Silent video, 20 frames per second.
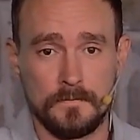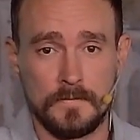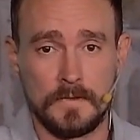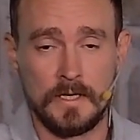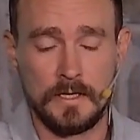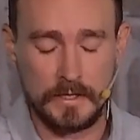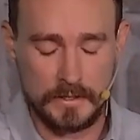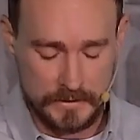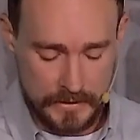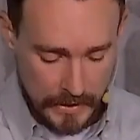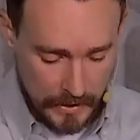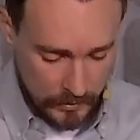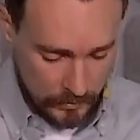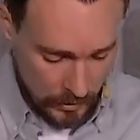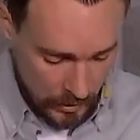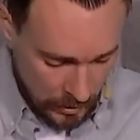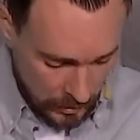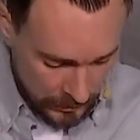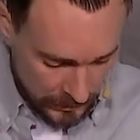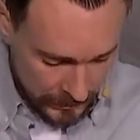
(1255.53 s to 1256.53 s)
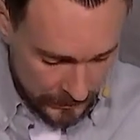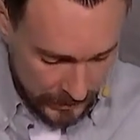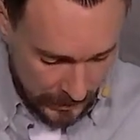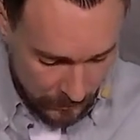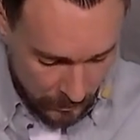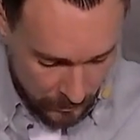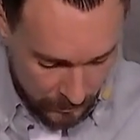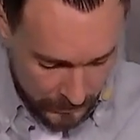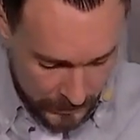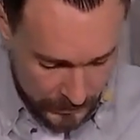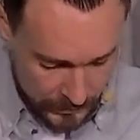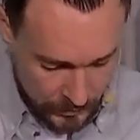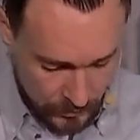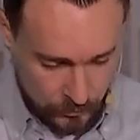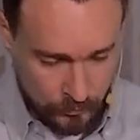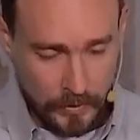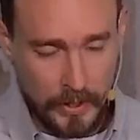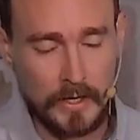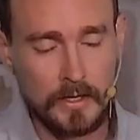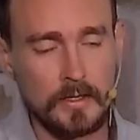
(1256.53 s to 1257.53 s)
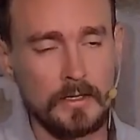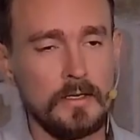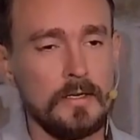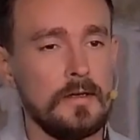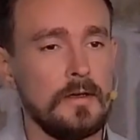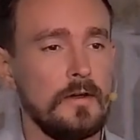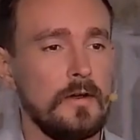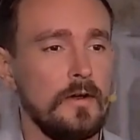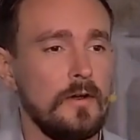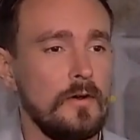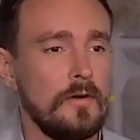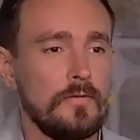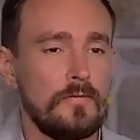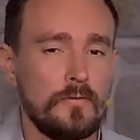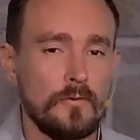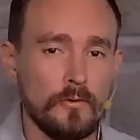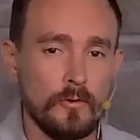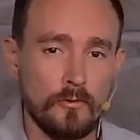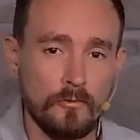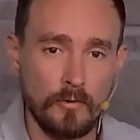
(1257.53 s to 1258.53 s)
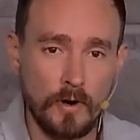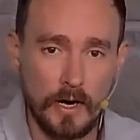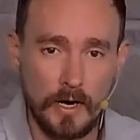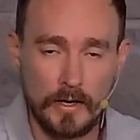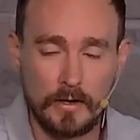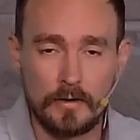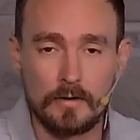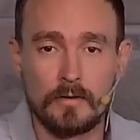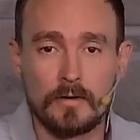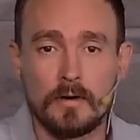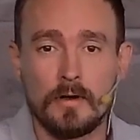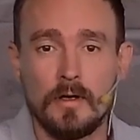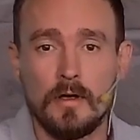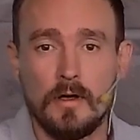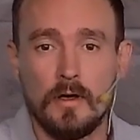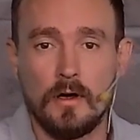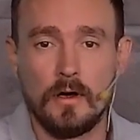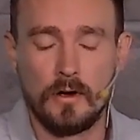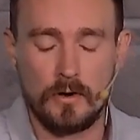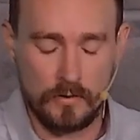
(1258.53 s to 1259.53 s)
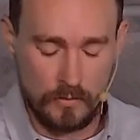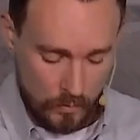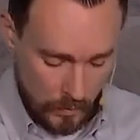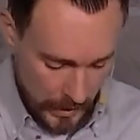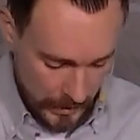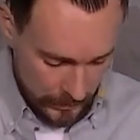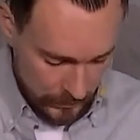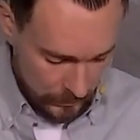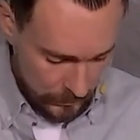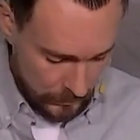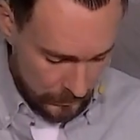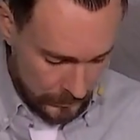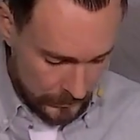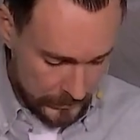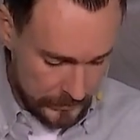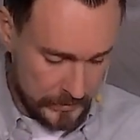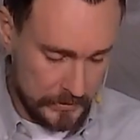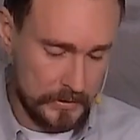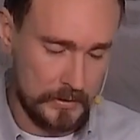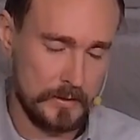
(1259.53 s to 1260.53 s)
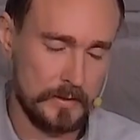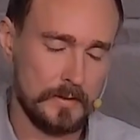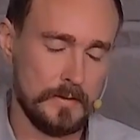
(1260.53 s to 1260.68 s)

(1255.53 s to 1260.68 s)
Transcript: And it's that longing that will make you ready for a rider on a white horse.